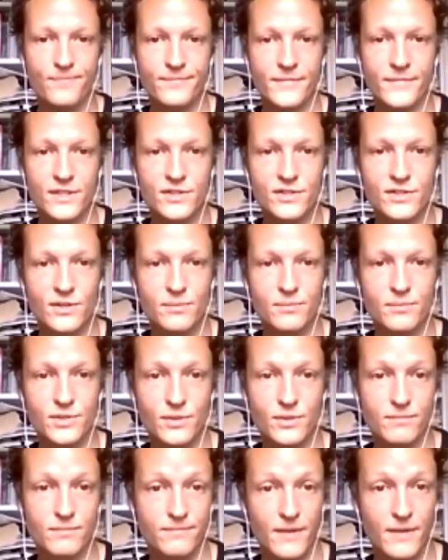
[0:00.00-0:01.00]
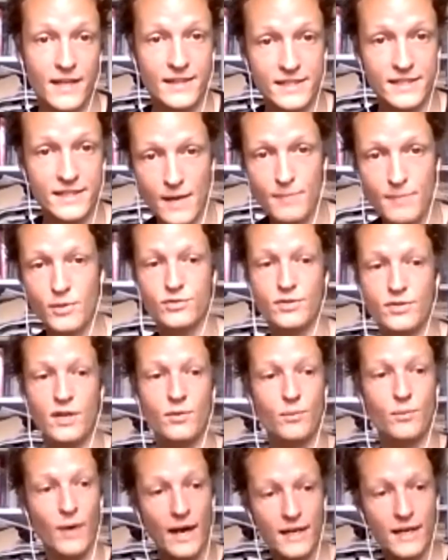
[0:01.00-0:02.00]
So at this time I was trying to
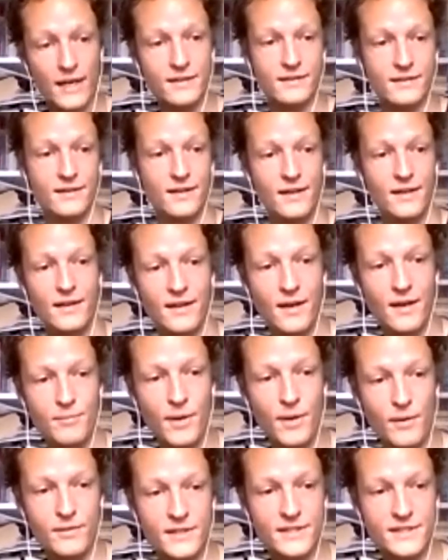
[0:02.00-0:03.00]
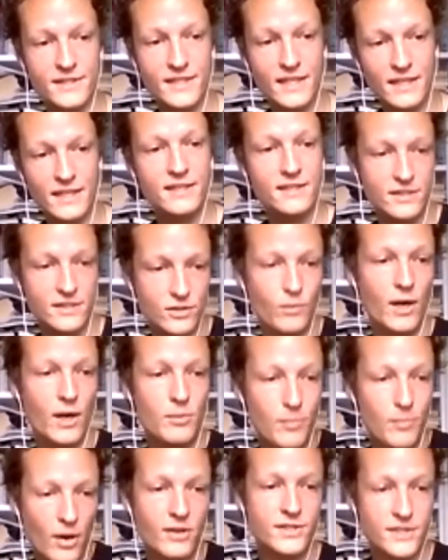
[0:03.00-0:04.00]
write about this in this quite
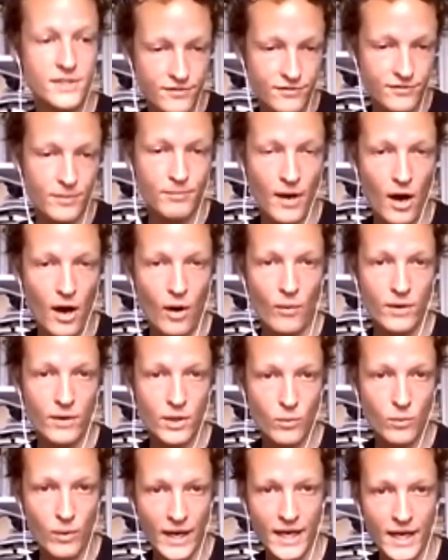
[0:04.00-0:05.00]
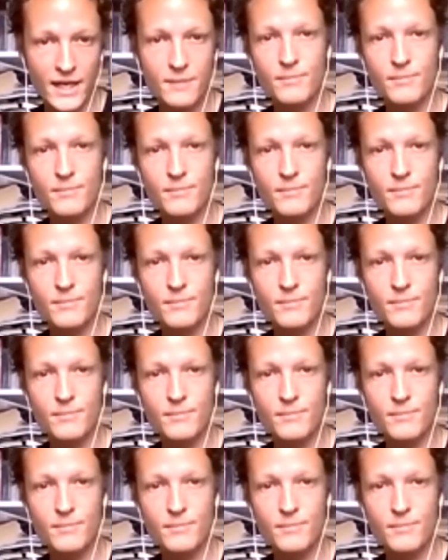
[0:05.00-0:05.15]
positive, empowering way.